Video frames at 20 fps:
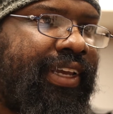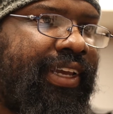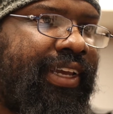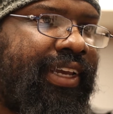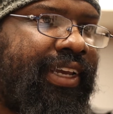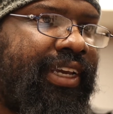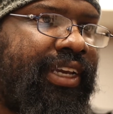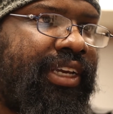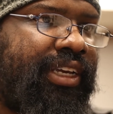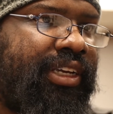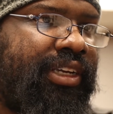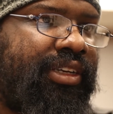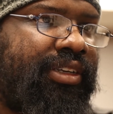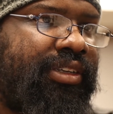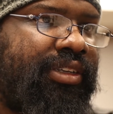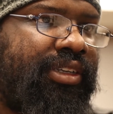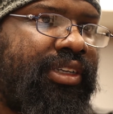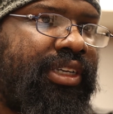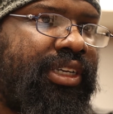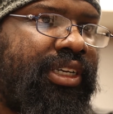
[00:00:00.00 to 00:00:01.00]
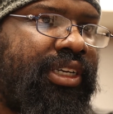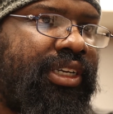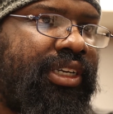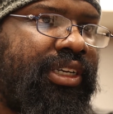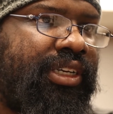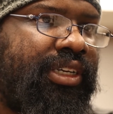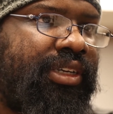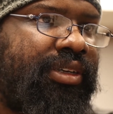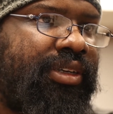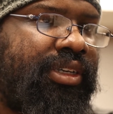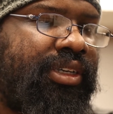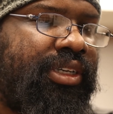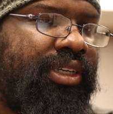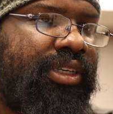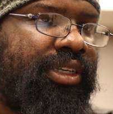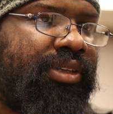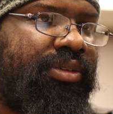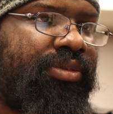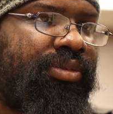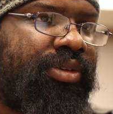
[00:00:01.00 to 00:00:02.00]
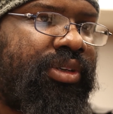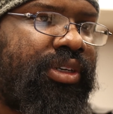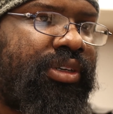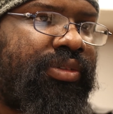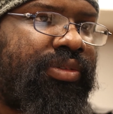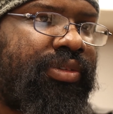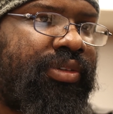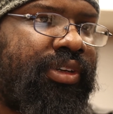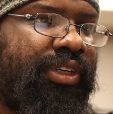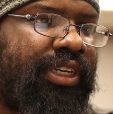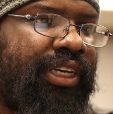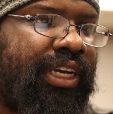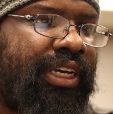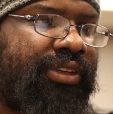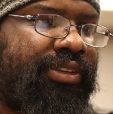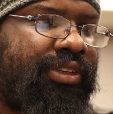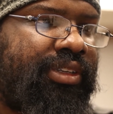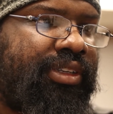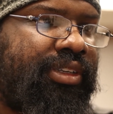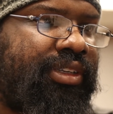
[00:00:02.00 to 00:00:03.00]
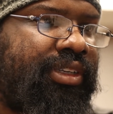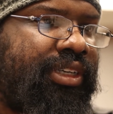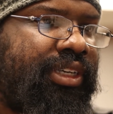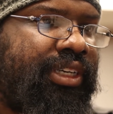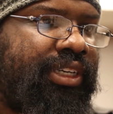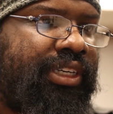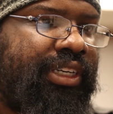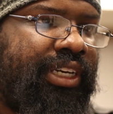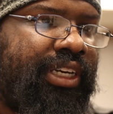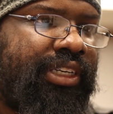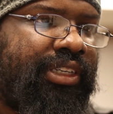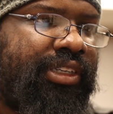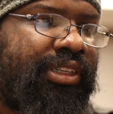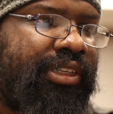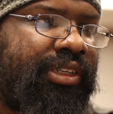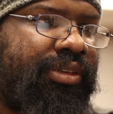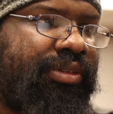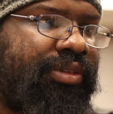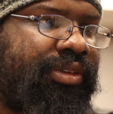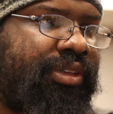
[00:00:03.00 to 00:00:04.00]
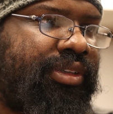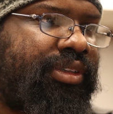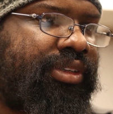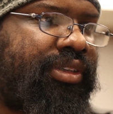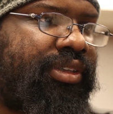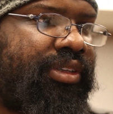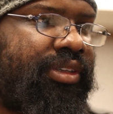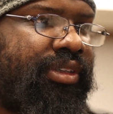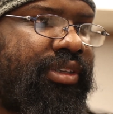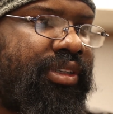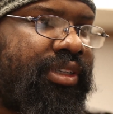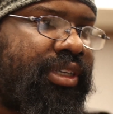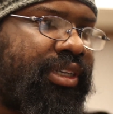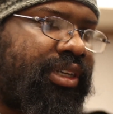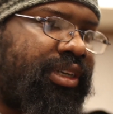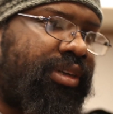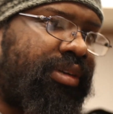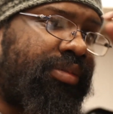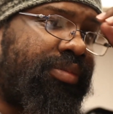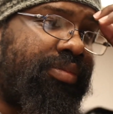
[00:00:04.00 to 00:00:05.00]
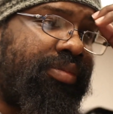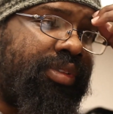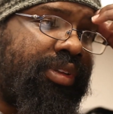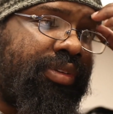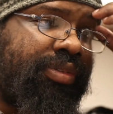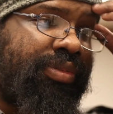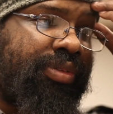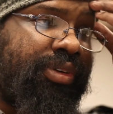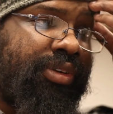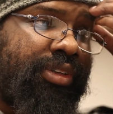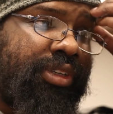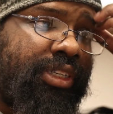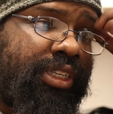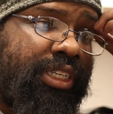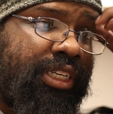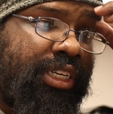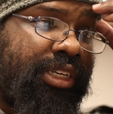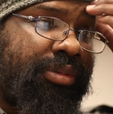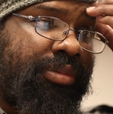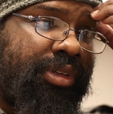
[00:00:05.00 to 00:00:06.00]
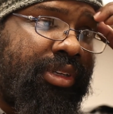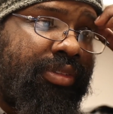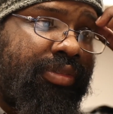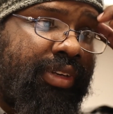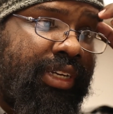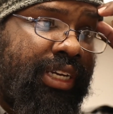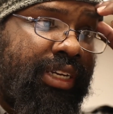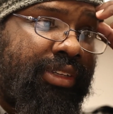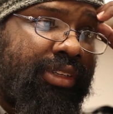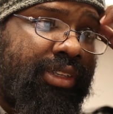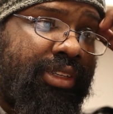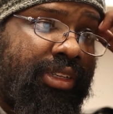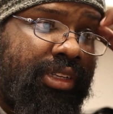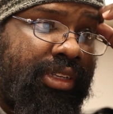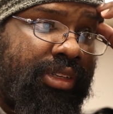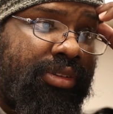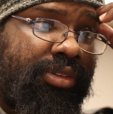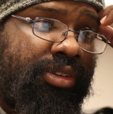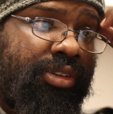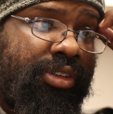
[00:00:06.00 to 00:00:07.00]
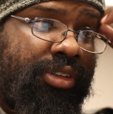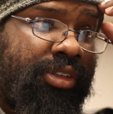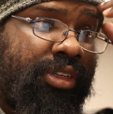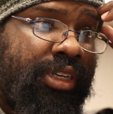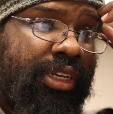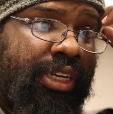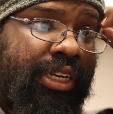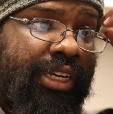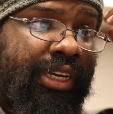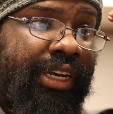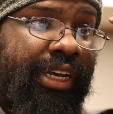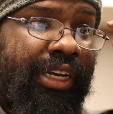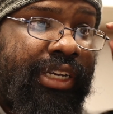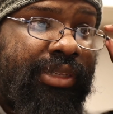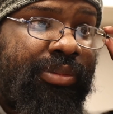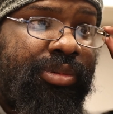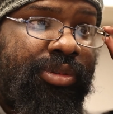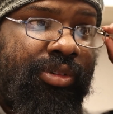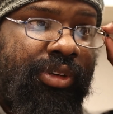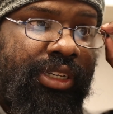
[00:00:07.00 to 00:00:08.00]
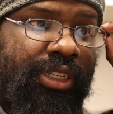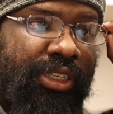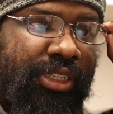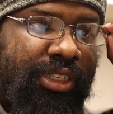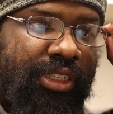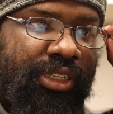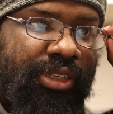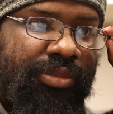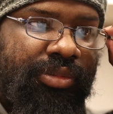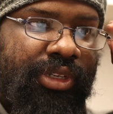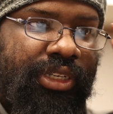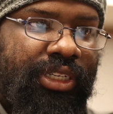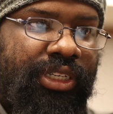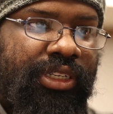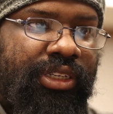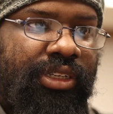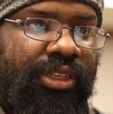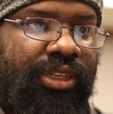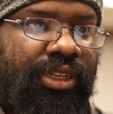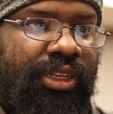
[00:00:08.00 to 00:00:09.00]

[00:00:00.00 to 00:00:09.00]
And he worked for NASA. He actually was the first chairman of NASA's Lunar Exploration Committee,